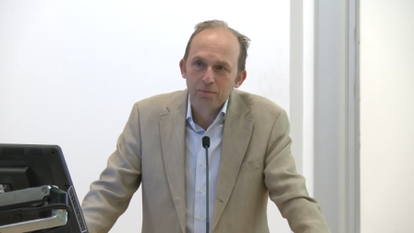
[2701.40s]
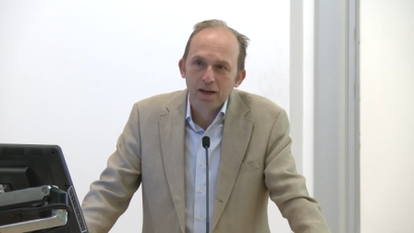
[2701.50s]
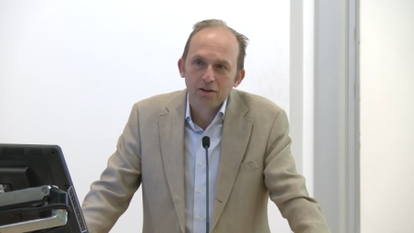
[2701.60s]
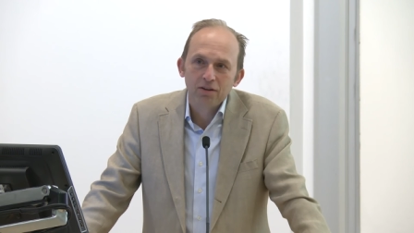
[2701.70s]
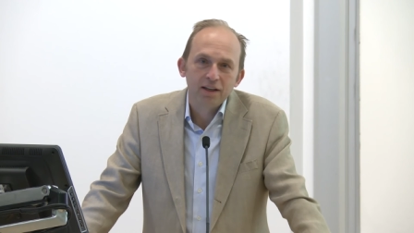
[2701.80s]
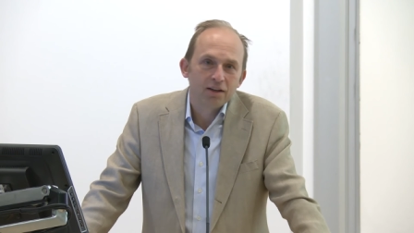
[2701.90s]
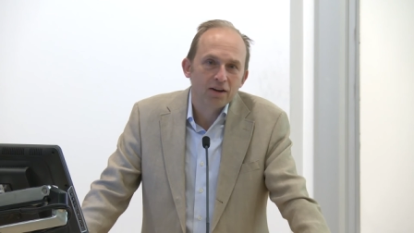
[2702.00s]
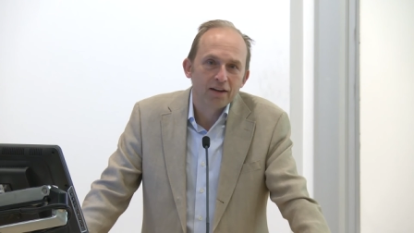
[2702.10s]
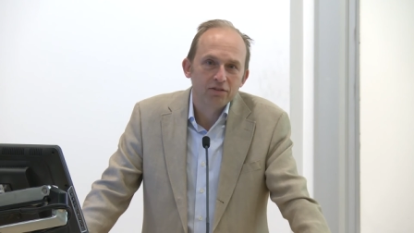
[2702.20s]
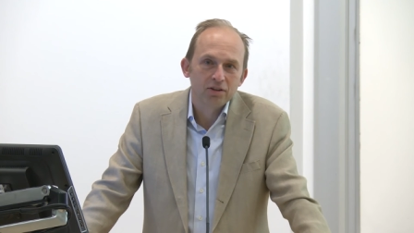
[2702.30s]
better year
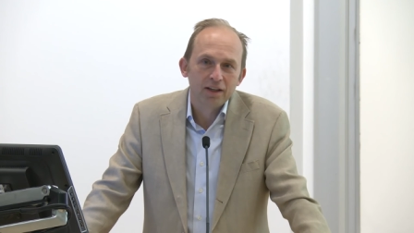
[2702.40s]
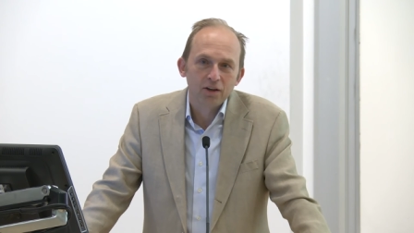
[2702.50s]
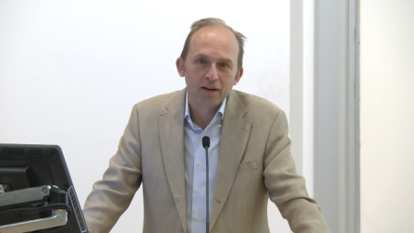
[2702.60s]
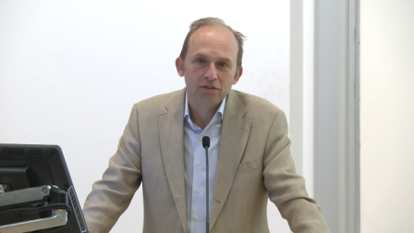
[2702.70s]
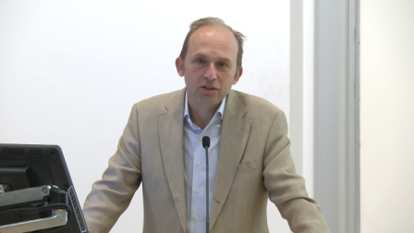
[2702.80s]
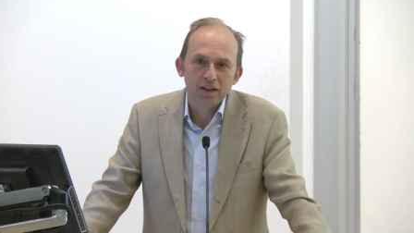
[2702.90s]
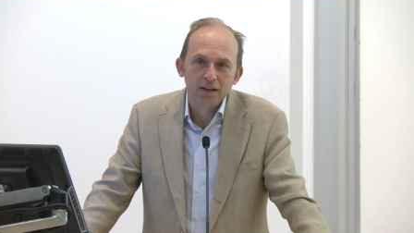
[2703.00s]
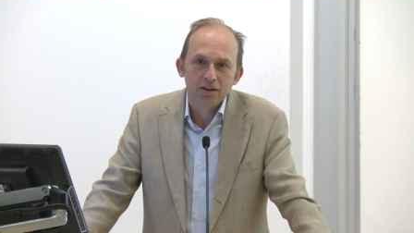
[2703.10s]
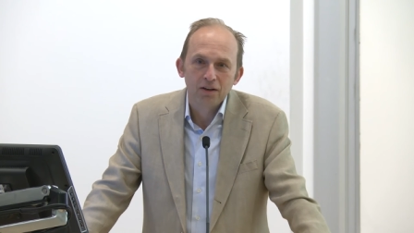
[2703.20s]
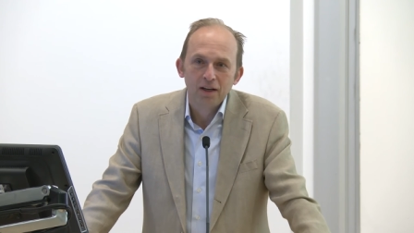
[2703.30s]
after year after
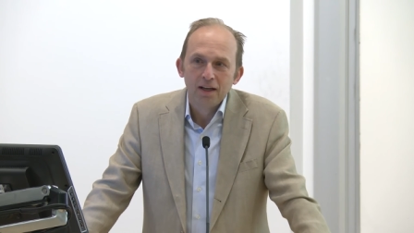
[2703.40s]
year.